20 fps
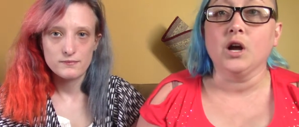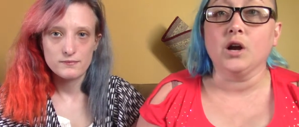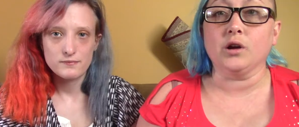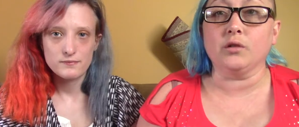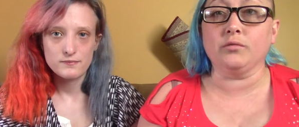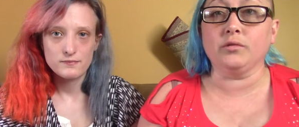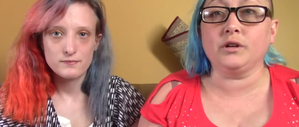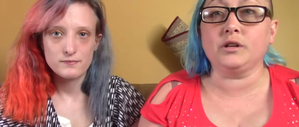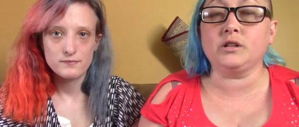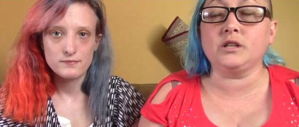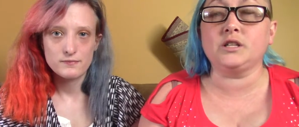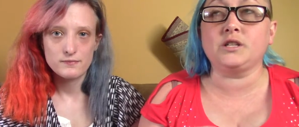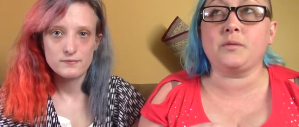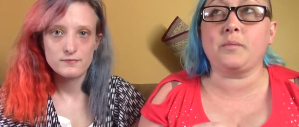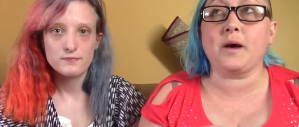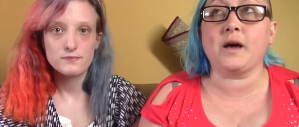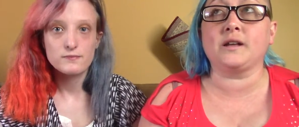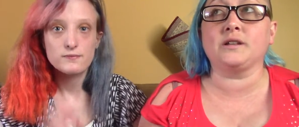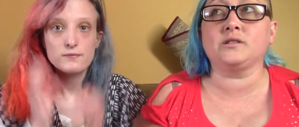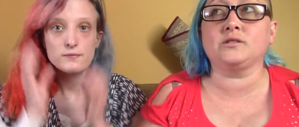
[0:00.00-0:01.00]
Speaker 1: It really
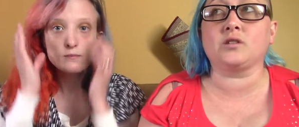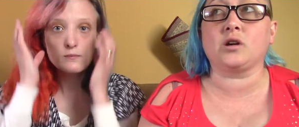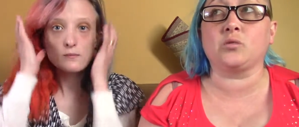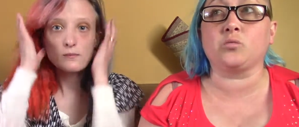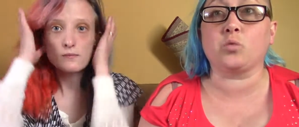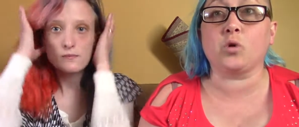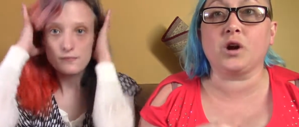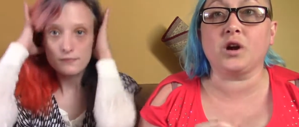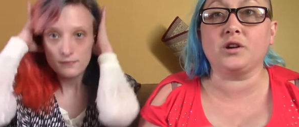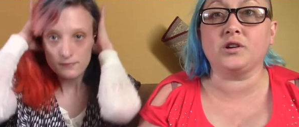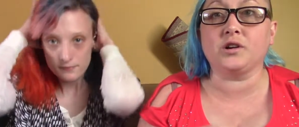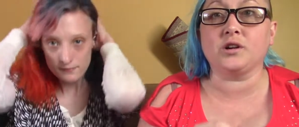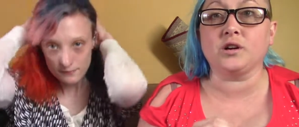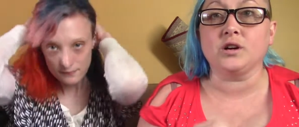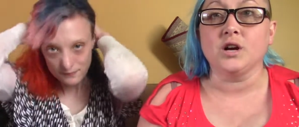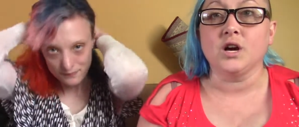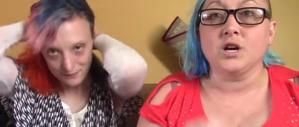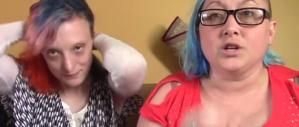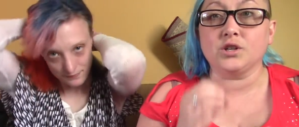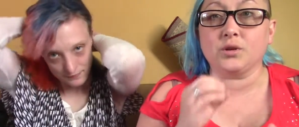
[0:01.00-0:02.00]
depends on where your
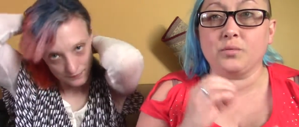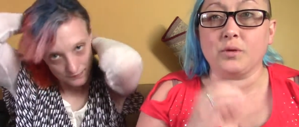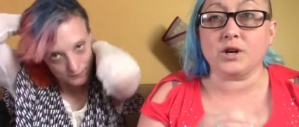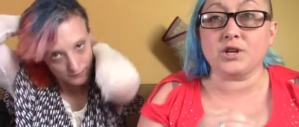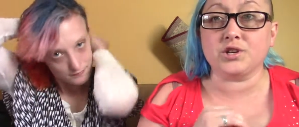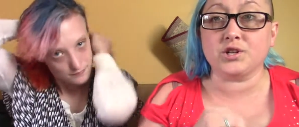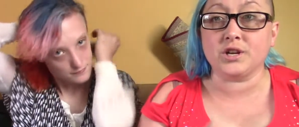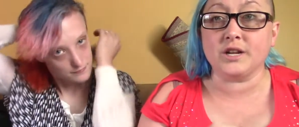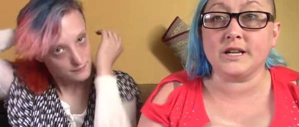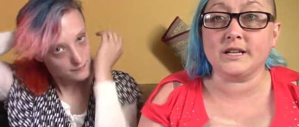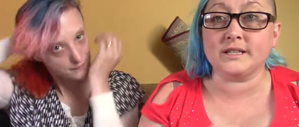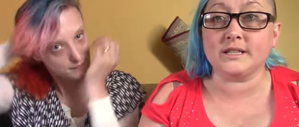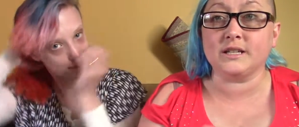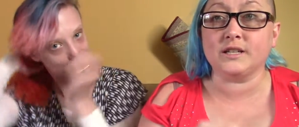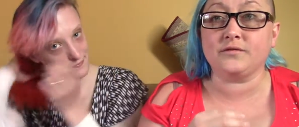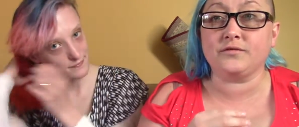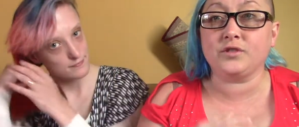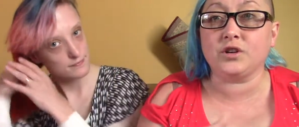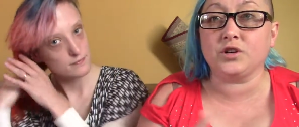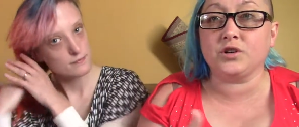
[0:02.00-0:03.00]
depression is, and
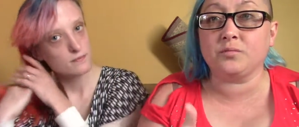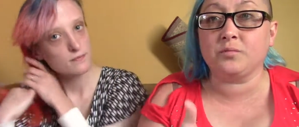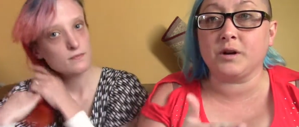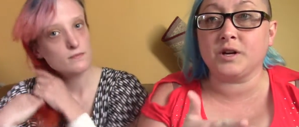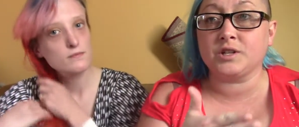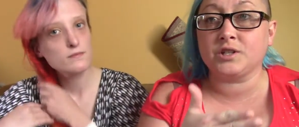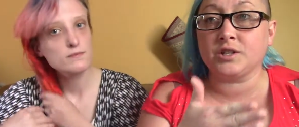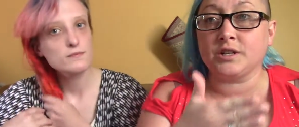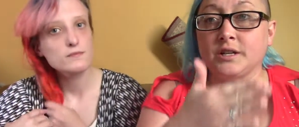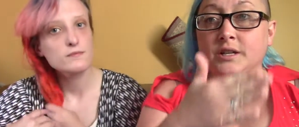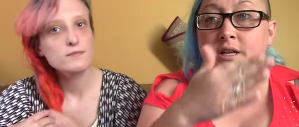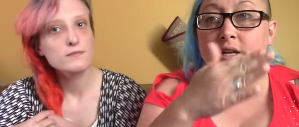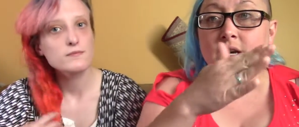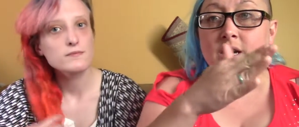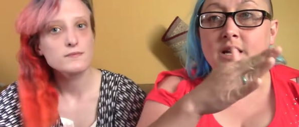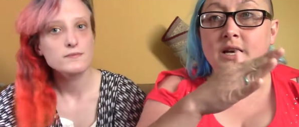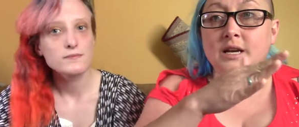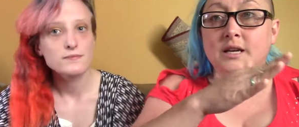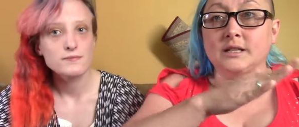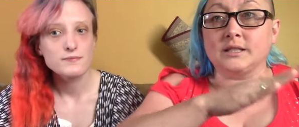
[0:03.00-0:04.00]
if your depression
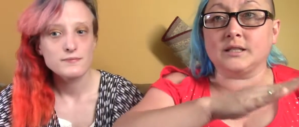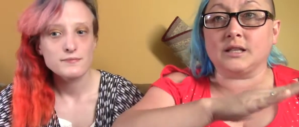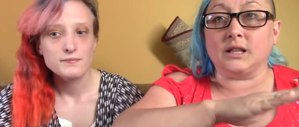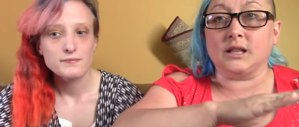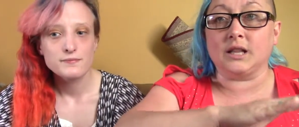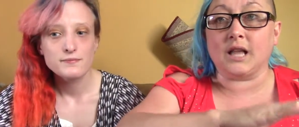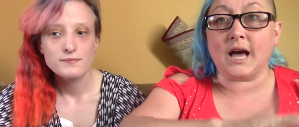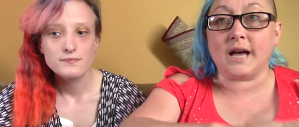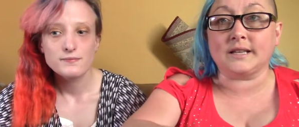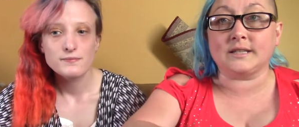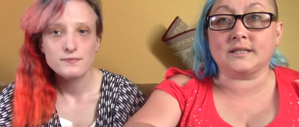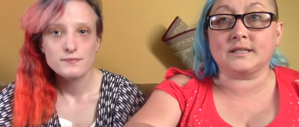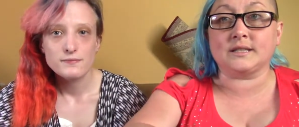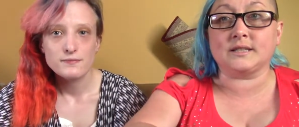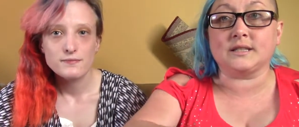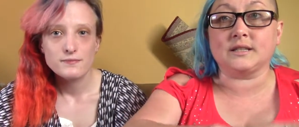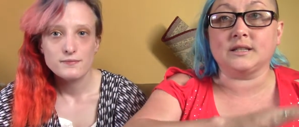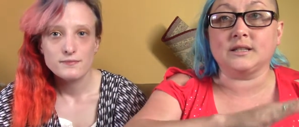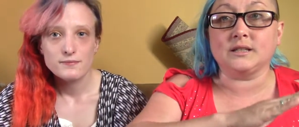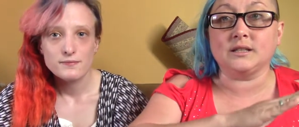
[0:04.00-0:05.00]
is
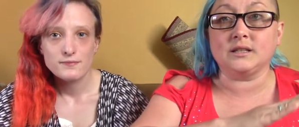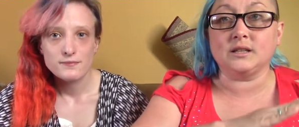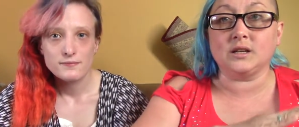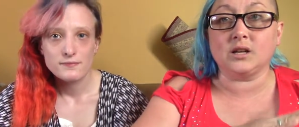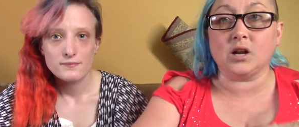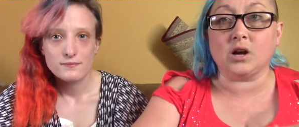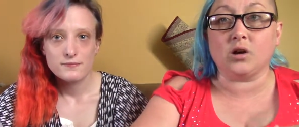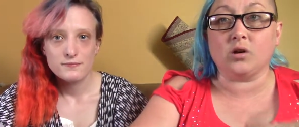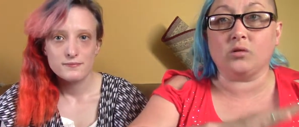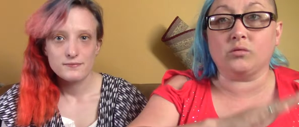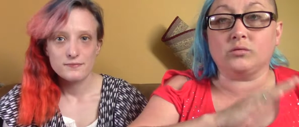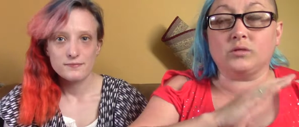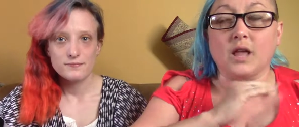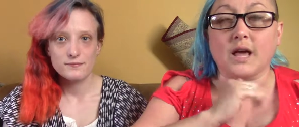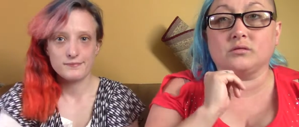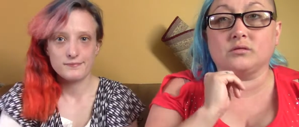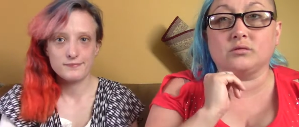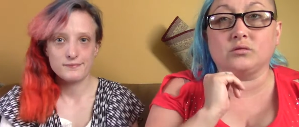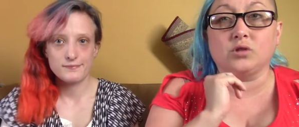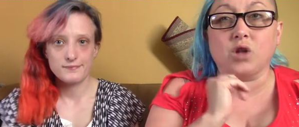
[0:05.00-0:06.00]
less, you know,
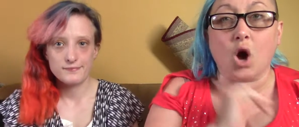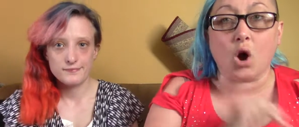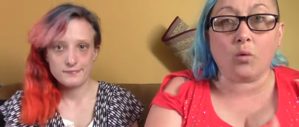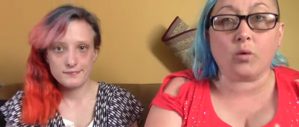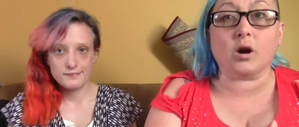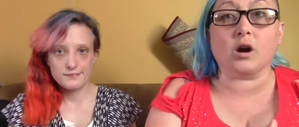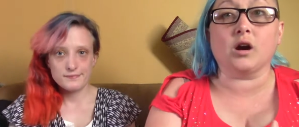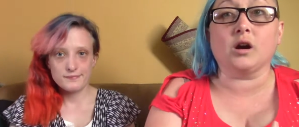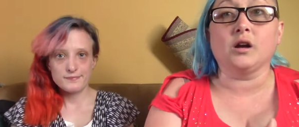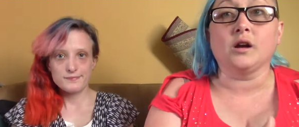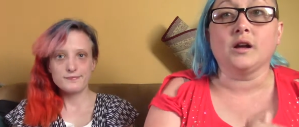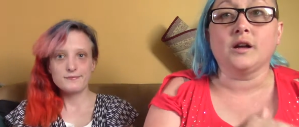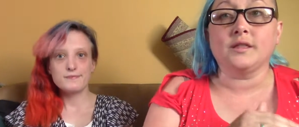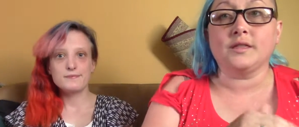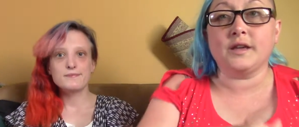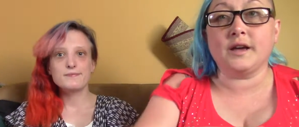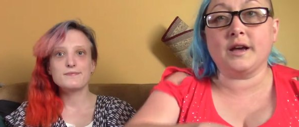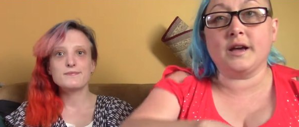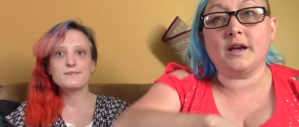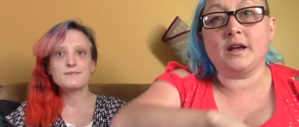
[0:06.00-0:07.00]
like lower
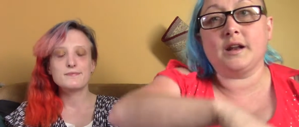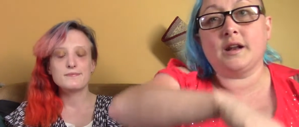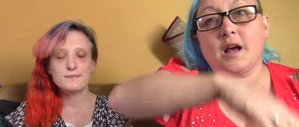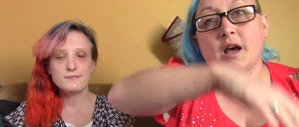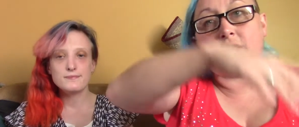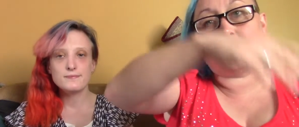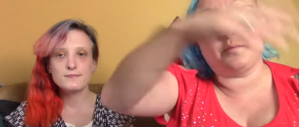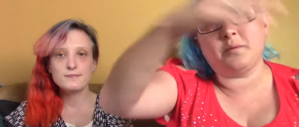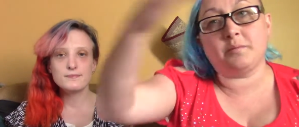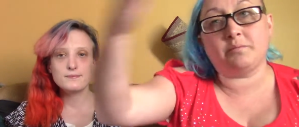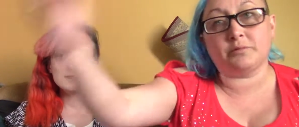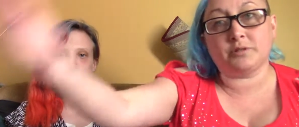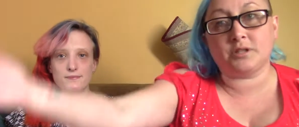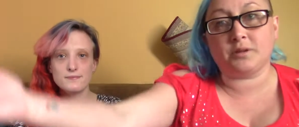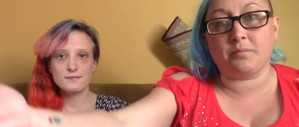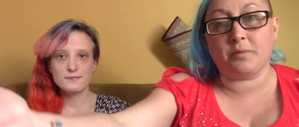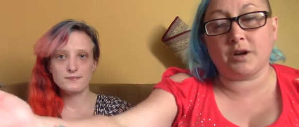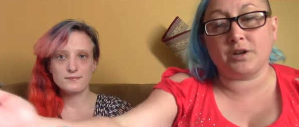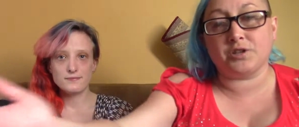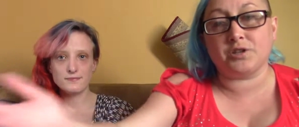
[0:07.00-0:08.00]
than other people's
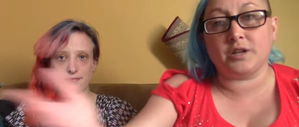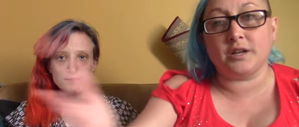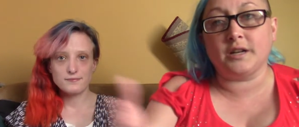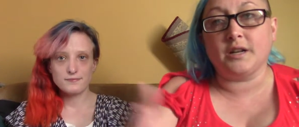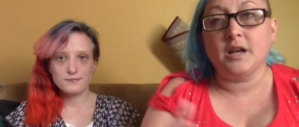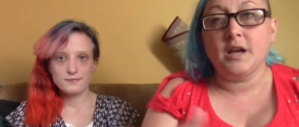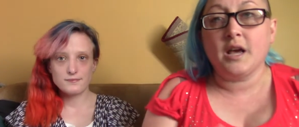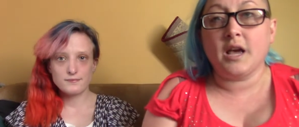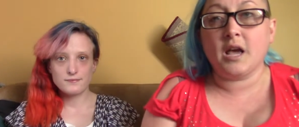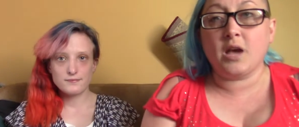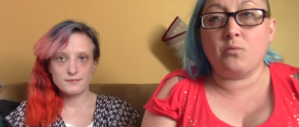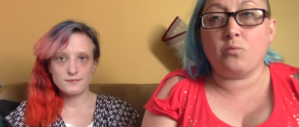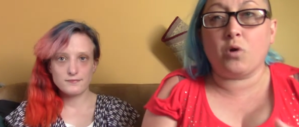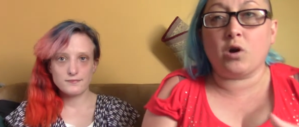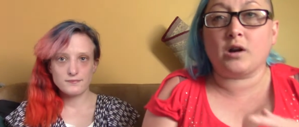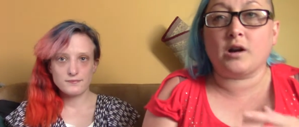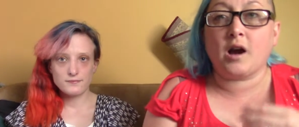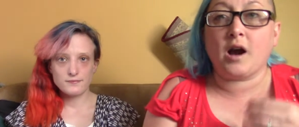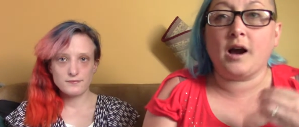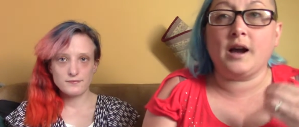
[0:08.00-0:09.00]
depression, and
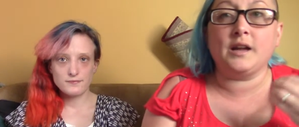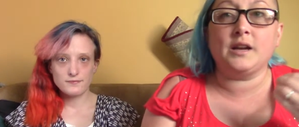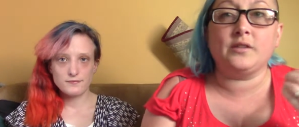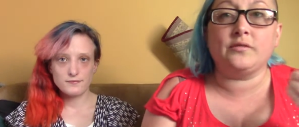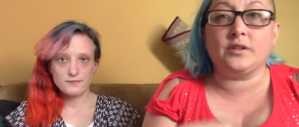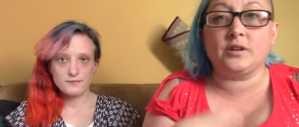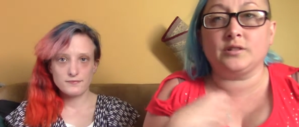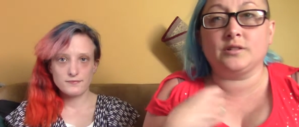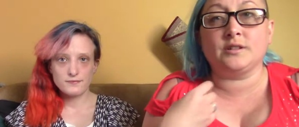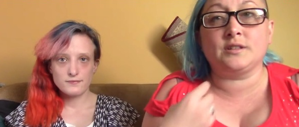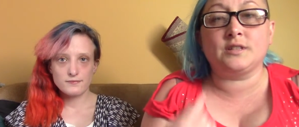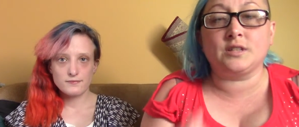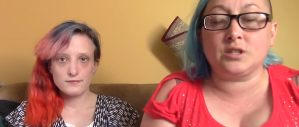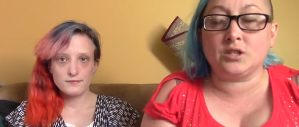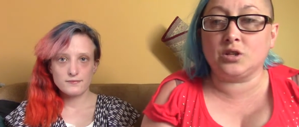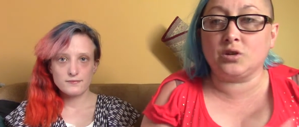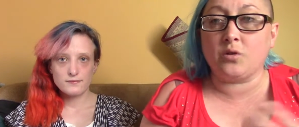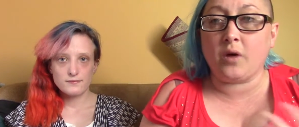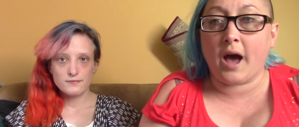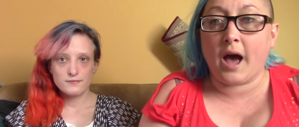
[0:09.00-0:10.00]
what kind of
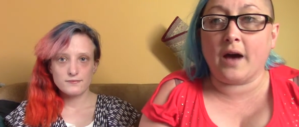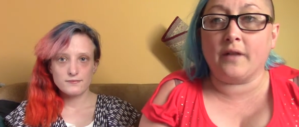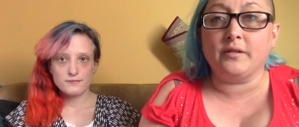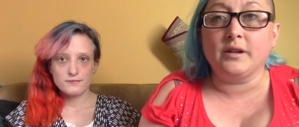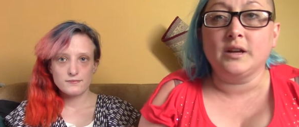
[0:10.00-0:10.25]
illnesses you have.